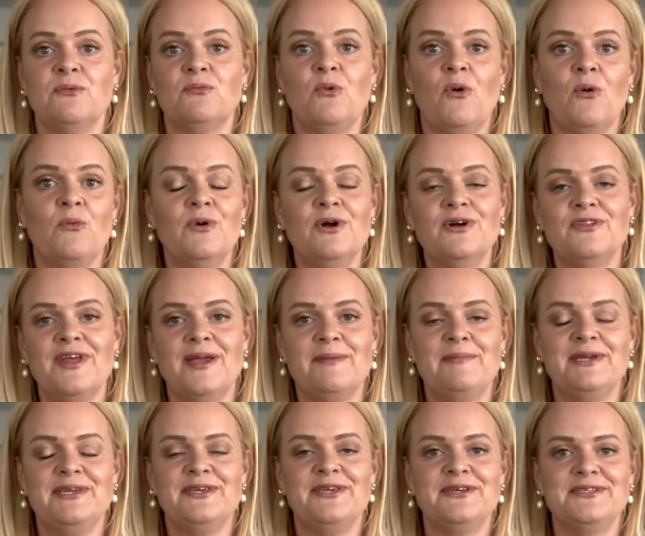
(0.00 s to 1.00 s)
what will they
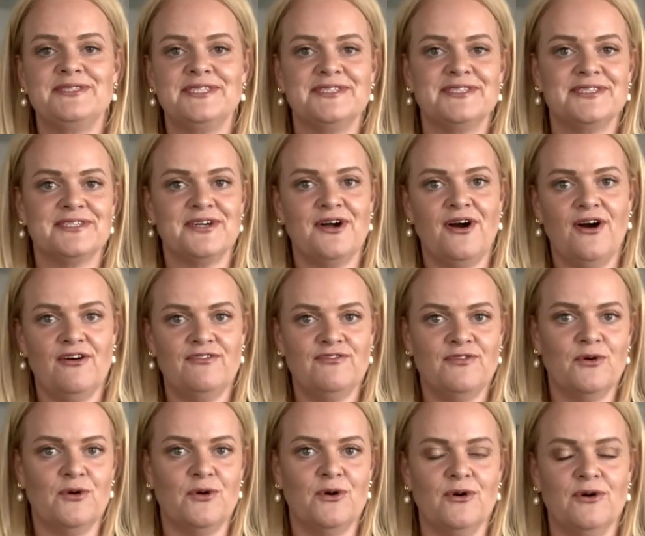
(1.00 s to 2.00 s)
be using the car
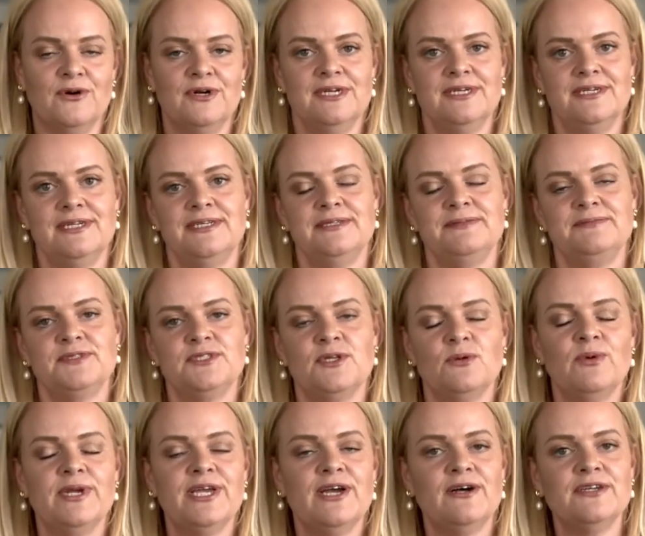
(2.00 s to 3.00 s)
for? So
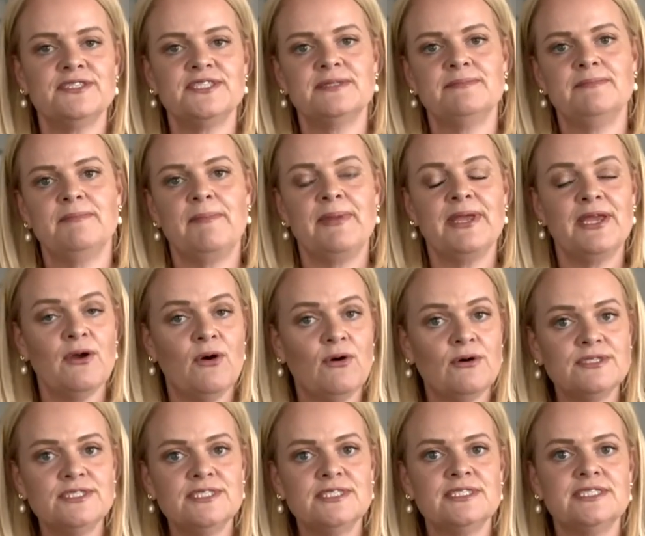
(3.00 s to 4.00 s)
we asked them,
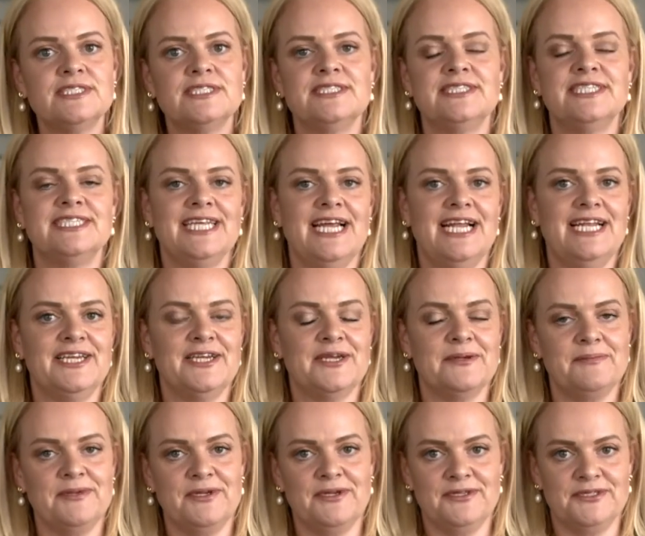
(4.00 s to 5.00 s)
beyond the daily
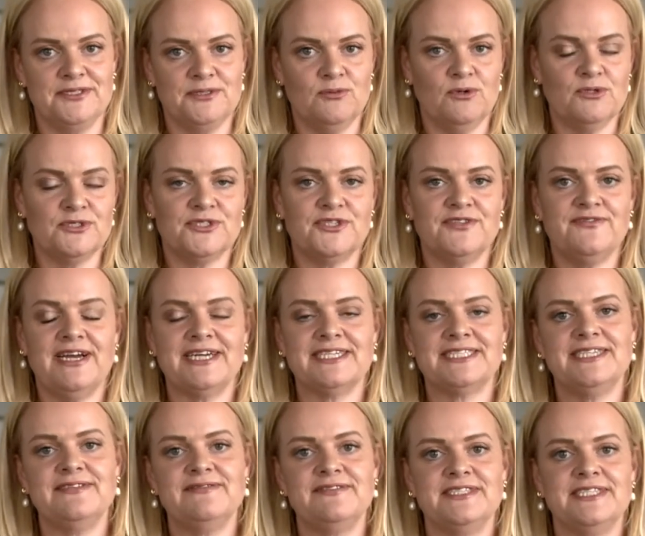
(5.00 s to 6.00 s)
commute, what sort of
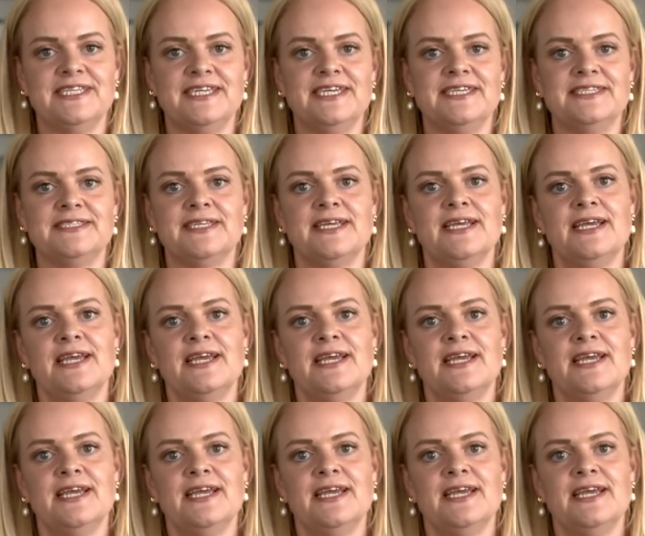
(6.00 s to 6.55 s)
activities